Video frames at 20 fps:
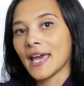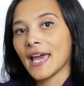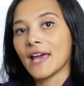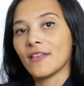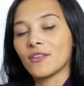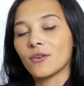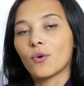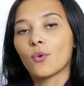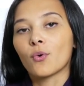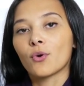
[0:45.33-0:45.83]

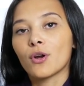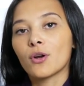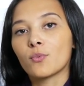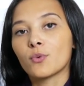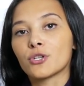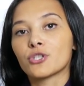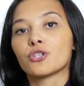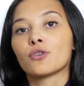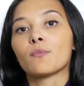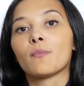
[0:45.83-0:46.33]
and the order in
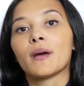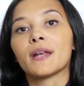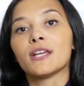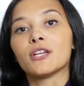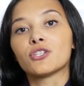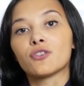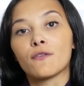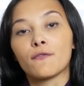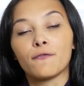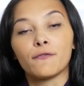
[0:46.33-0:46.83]
which your money
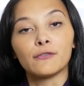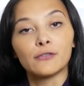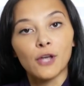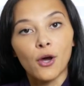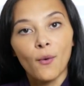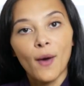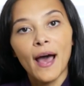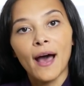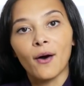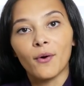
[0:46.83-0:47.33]
should
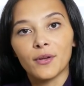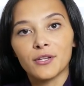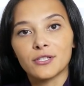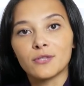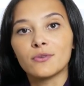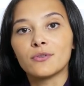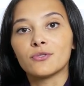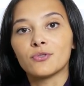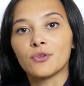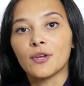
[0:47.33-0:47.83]
flow out as
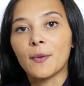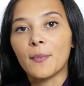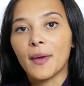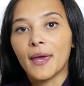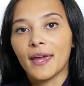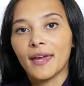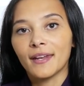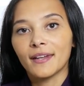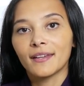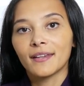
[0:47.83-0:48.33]
soon as you get
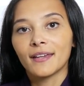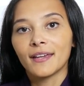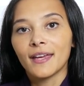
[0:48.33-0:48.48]
paid.